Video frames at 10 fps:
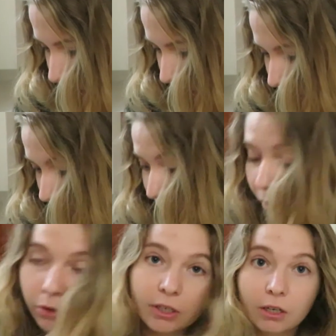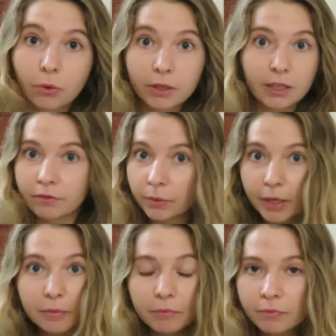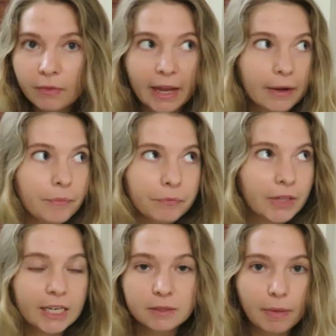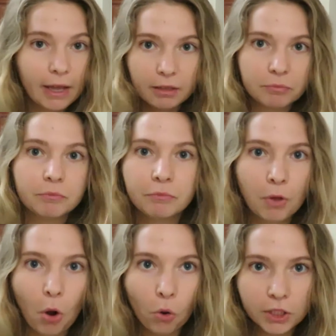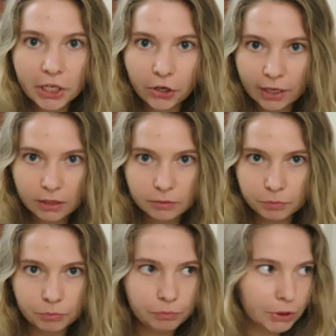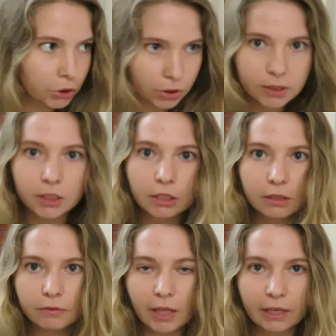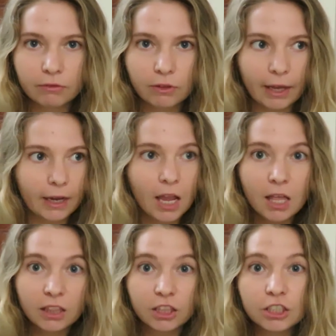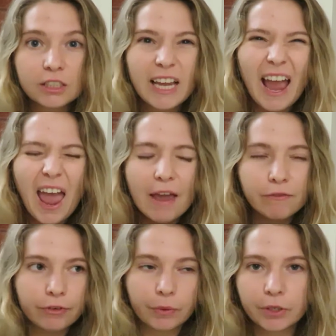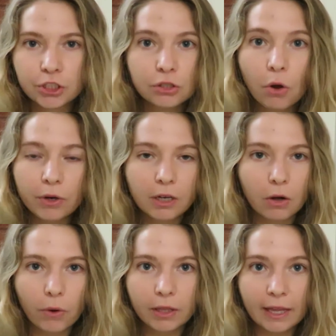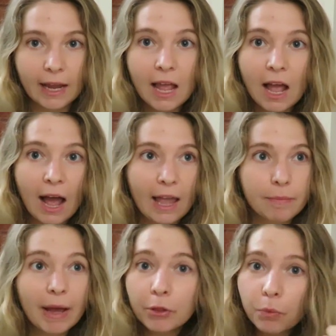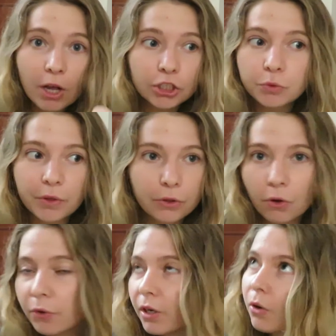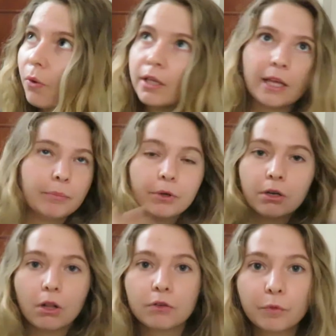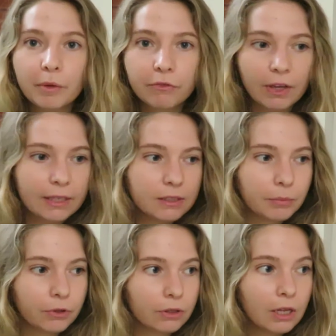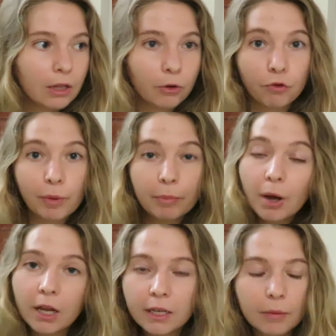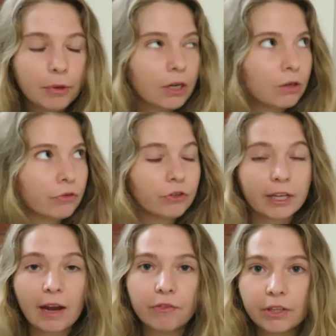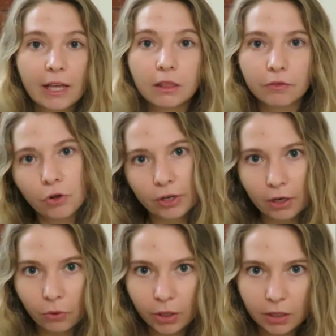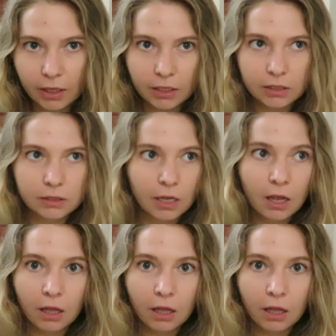see, I put coconut oil everywhere. Like, it is my holy grail beauty secret of life, like literally everywhere, just coconut oil. Like, I mouthwash with coconut oil, I put it all over my face, I put it over my body, I put it over like everything. I love coconut oil. It is